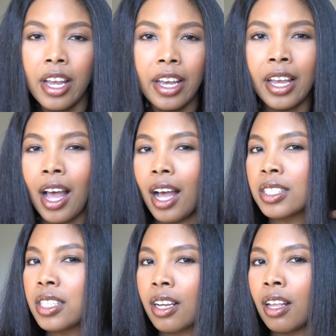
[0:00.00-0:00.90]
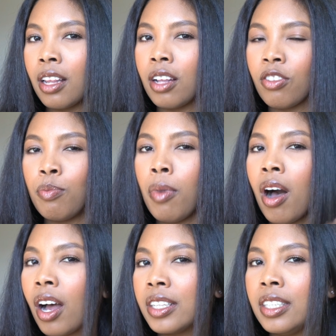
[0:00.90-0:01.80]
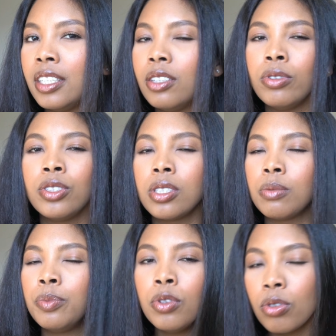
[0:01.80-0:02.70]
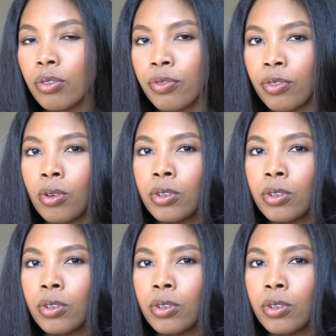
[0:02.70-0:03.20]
It has like a lot of body, which is beautiful.